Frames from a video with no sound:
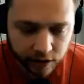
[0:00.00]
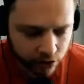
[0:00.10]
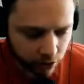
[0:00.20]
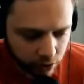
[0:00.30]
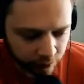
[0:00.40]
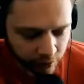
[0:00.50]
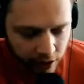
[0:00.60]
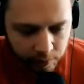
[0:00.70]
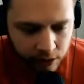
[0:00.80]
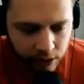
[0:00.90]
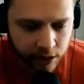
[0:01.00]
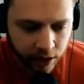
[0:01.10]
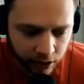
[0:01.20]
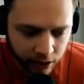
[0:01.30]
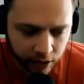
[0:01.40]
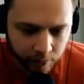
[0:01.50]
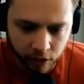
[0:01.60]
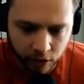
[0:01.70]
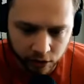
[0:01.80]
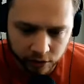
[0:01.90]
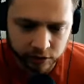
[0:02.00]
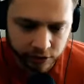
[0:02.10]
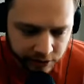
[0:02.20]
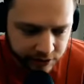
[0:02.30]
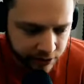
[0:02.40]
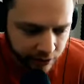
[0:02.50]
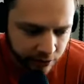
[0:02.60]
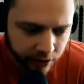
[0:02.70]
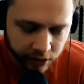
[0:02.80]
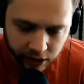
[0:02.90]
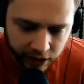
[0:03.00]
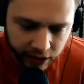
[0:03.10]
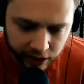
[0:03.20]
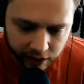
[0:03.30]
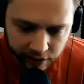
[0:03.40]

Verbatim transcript: so you can find me um, on LinkedIn. Uh,